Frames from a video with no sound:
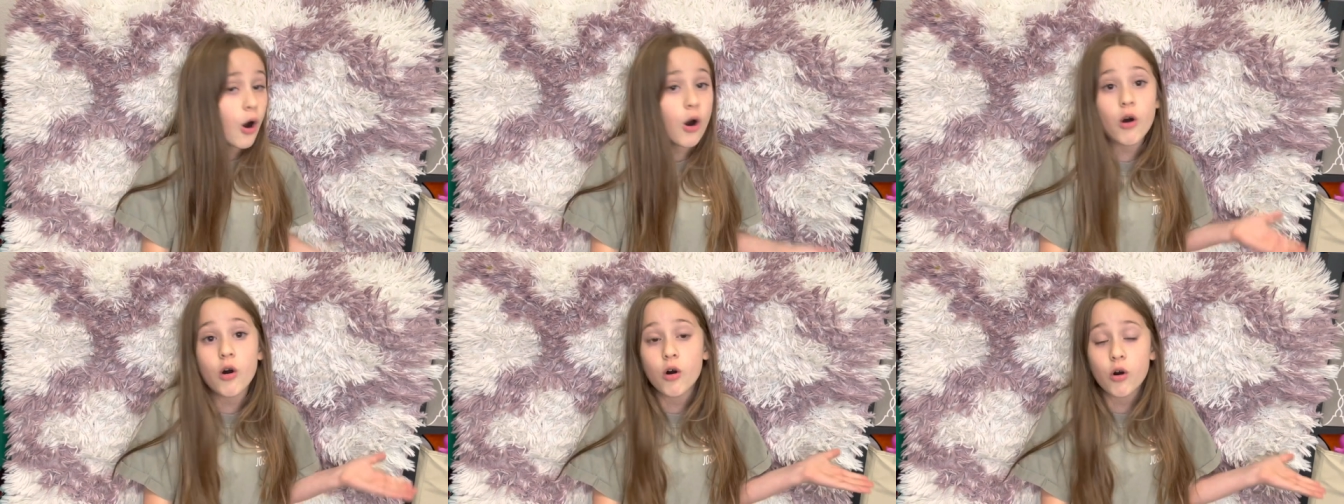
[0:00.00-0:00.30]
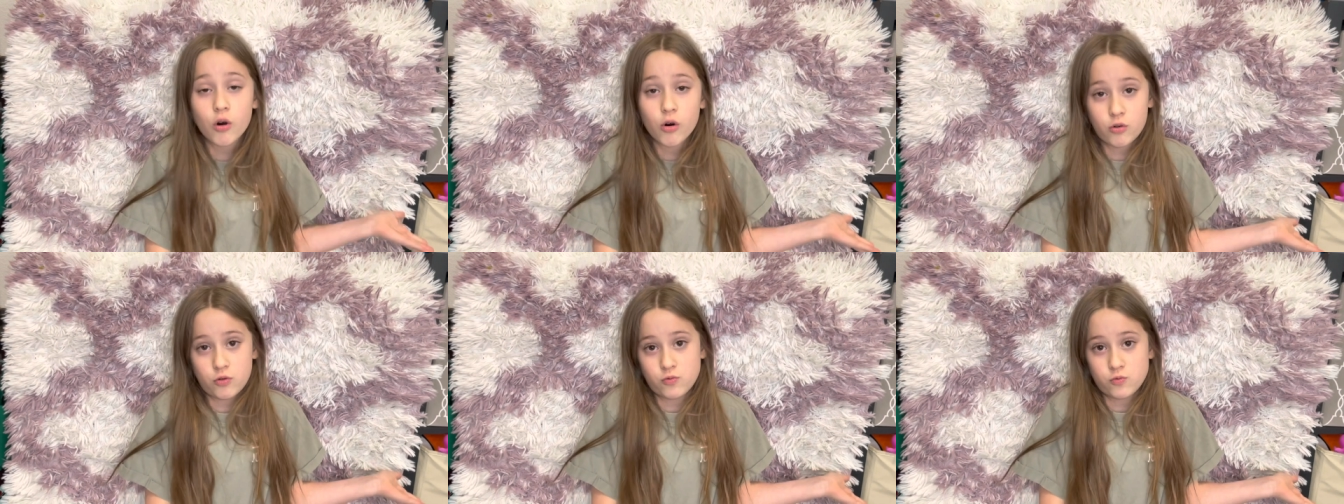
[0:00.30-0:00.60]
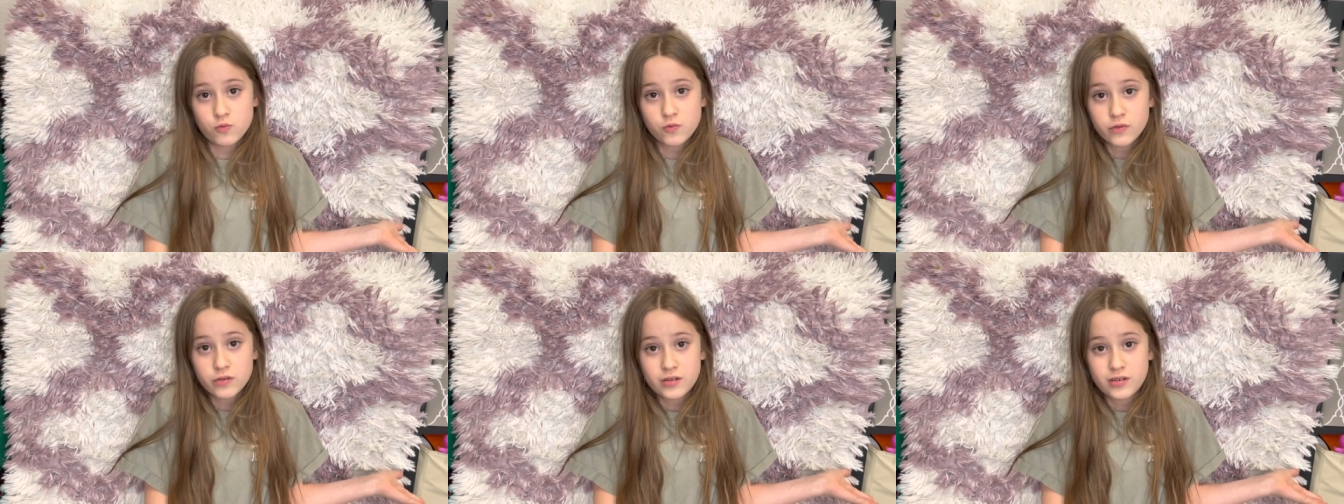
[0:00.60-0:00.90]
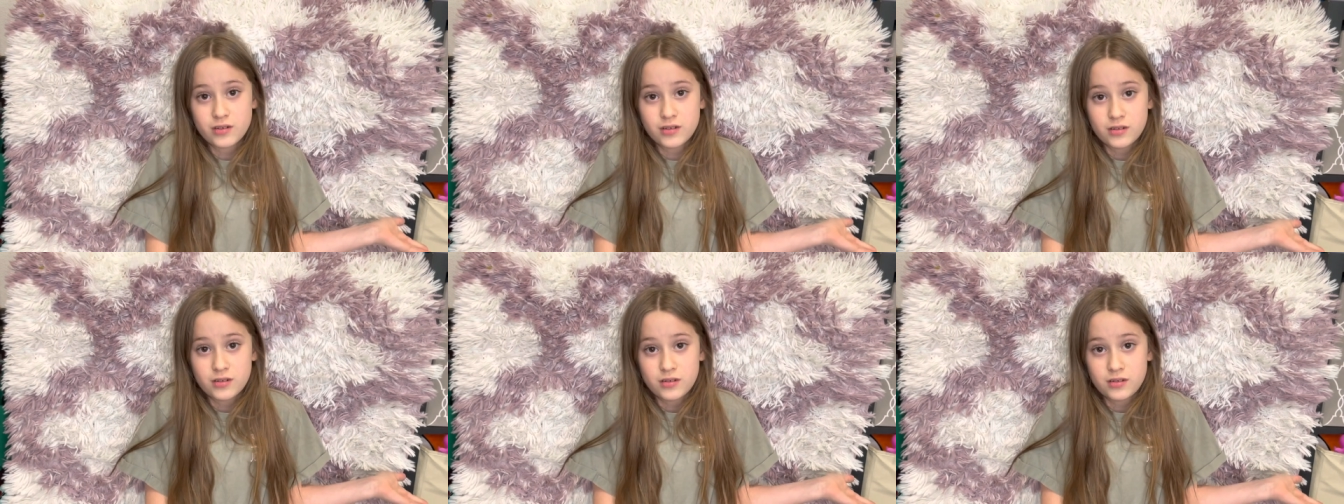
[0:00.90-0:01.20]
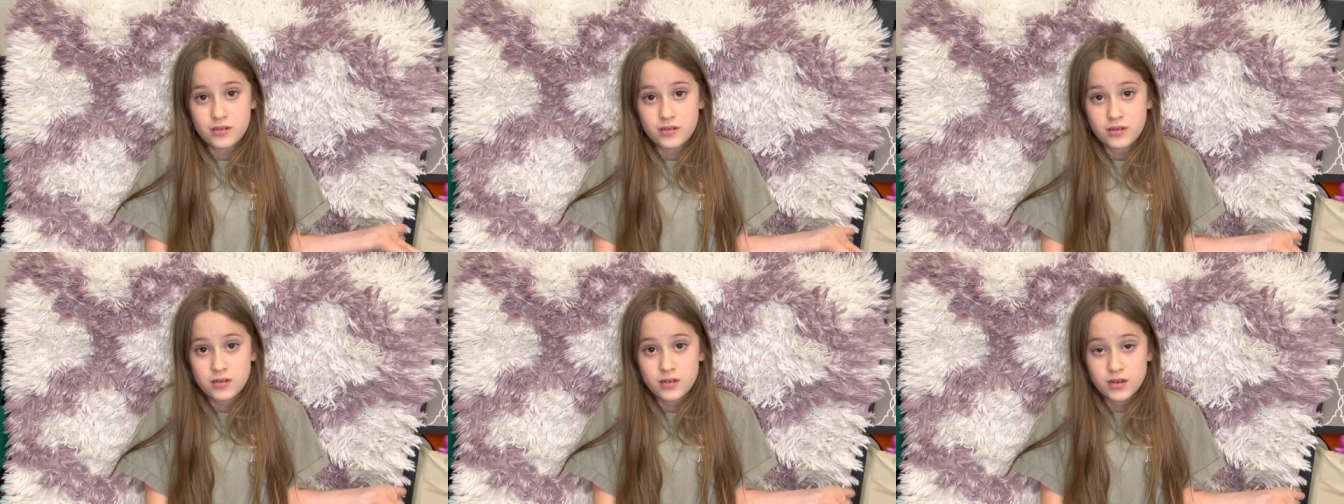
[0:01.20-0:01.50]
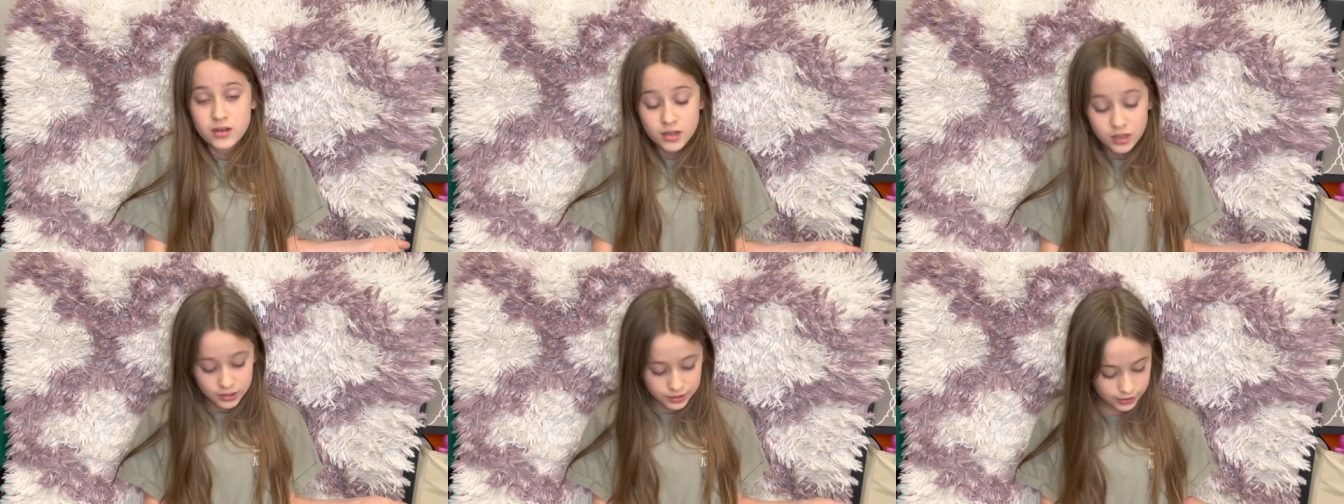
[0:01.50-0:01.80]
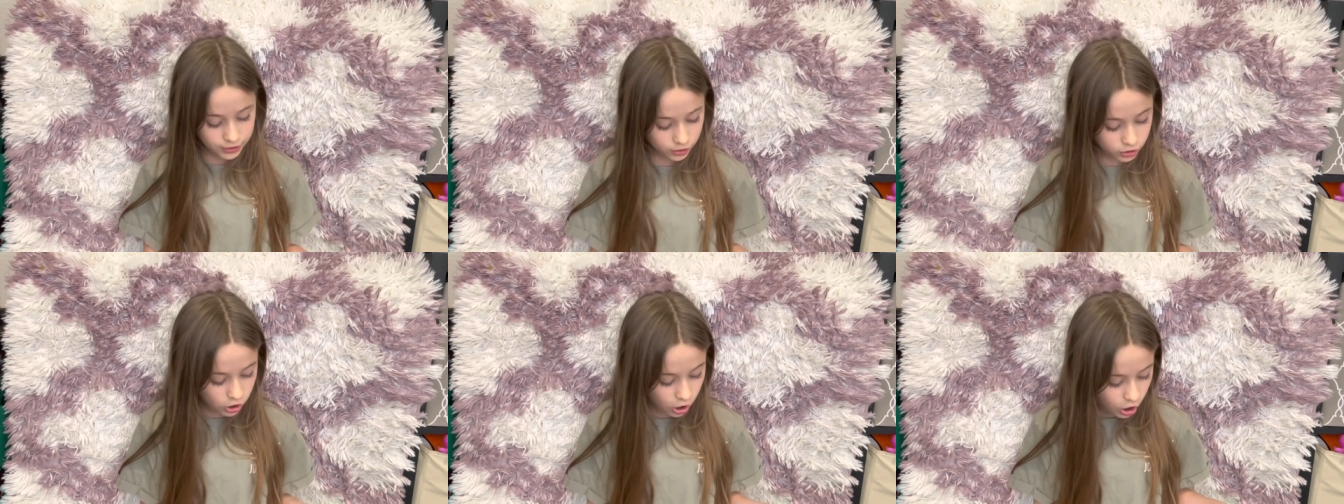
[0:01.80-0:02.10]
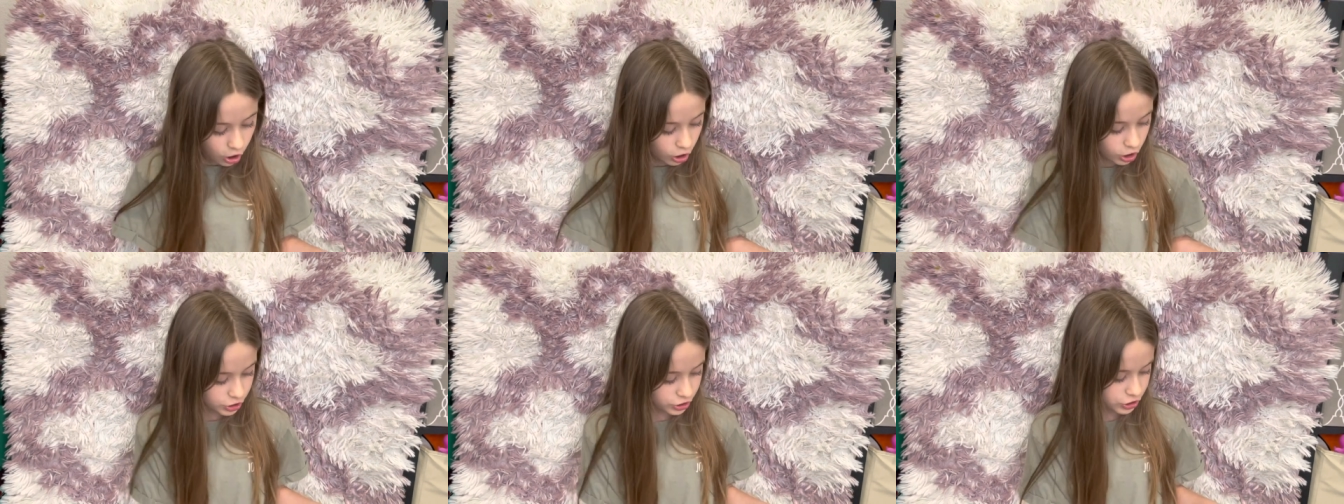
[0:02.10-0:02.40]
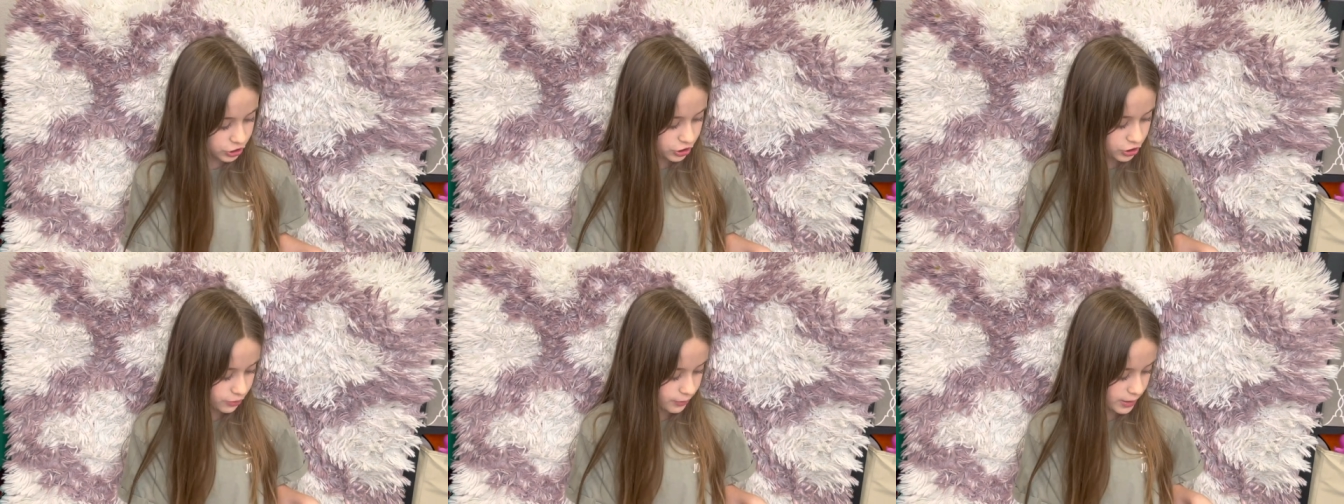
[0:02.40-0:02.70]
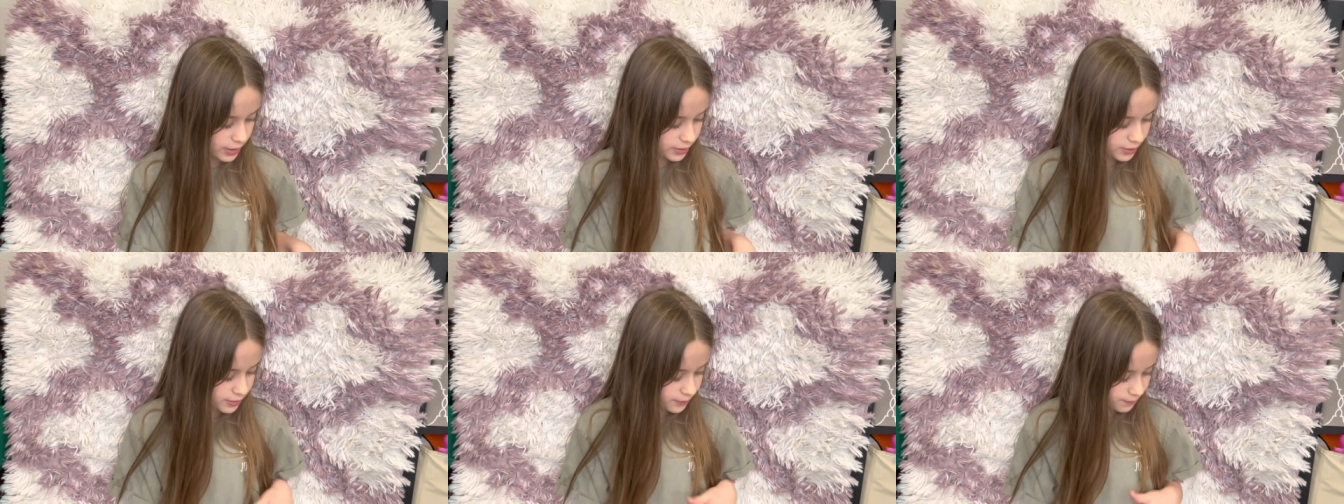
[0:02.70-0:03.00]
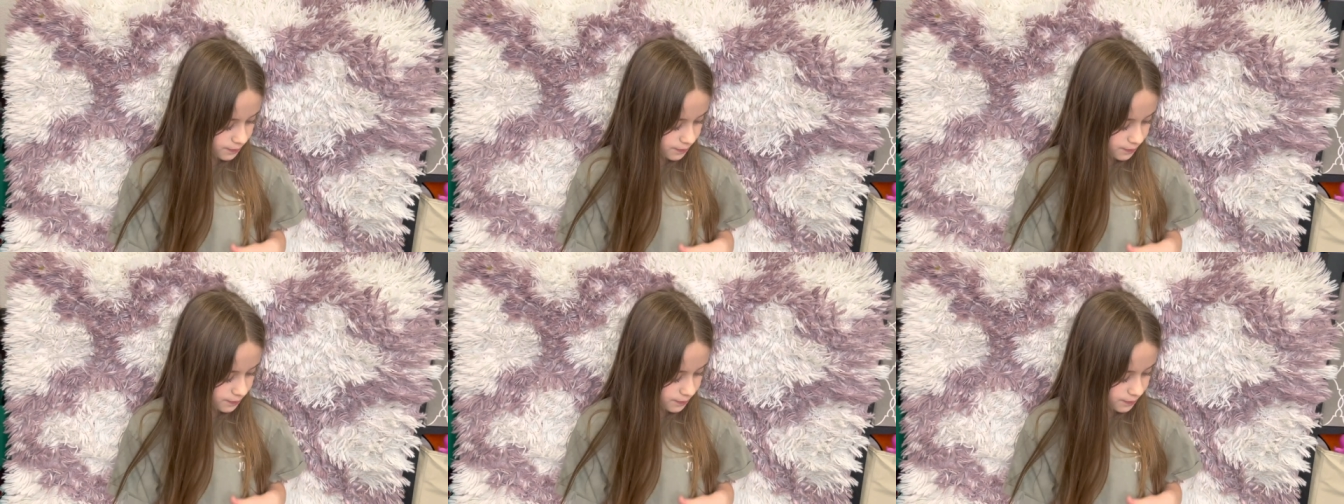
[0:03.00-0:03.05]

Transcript: own little cards to it.